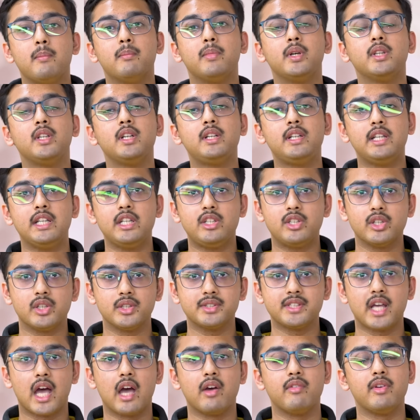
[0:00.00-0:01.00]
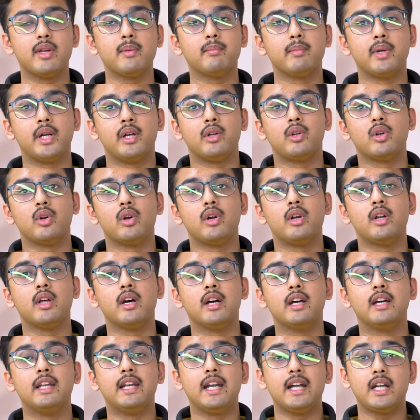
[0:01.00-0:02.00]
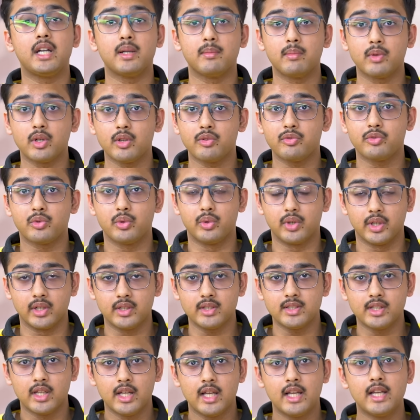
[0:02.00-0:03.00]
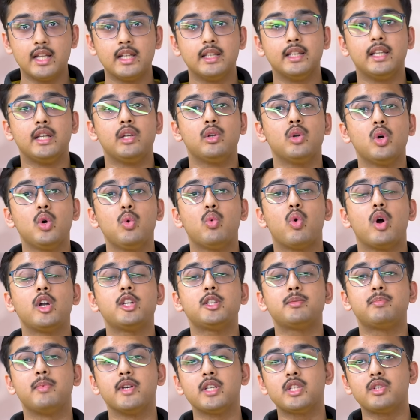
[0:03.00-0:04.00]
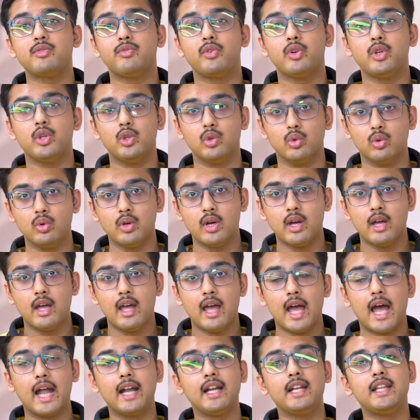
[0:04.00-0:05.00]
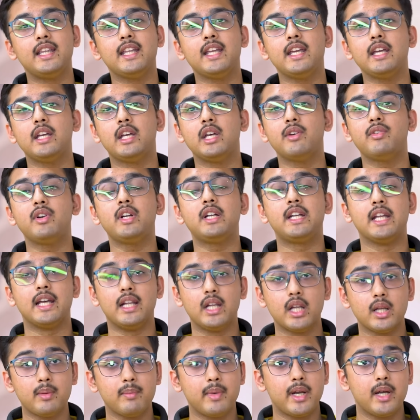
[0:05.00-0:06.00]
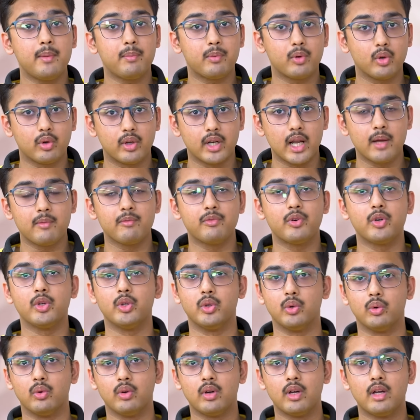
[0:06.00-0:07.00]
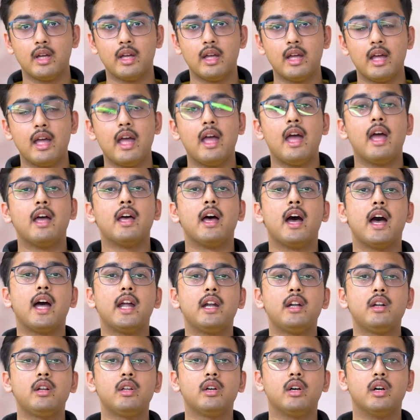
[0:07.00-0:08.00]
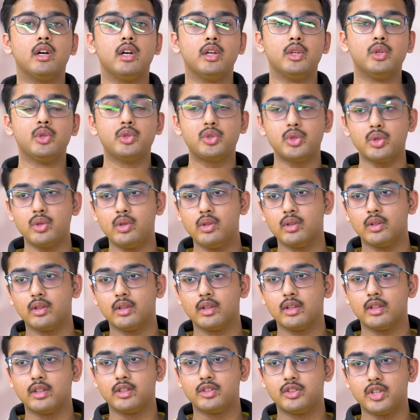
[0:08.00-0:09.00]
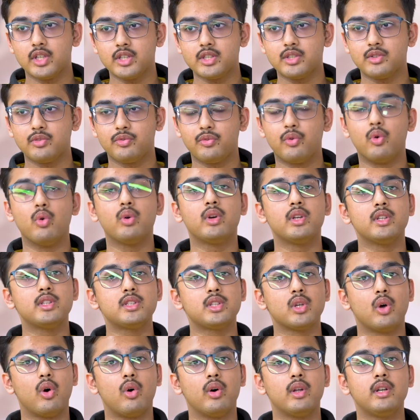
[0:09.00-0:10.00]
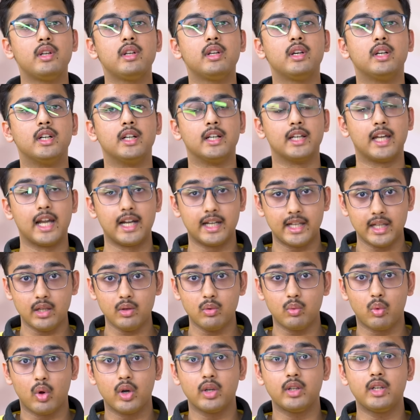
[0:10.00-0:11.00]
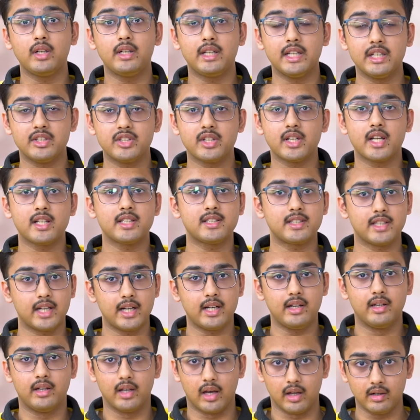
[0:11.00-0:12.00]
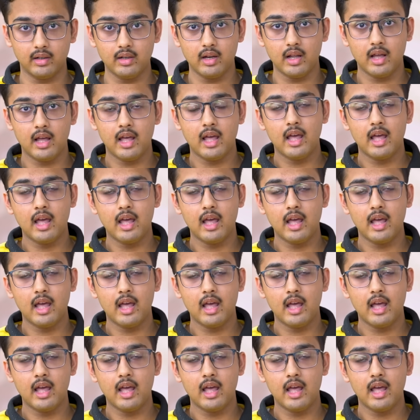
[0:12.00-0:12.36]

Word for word: But the teachers, having mentored a great number of students, they know what's best for you and they give a tailor-made program for you. And uh, you should just focus on uh, getting what the teacher has said done,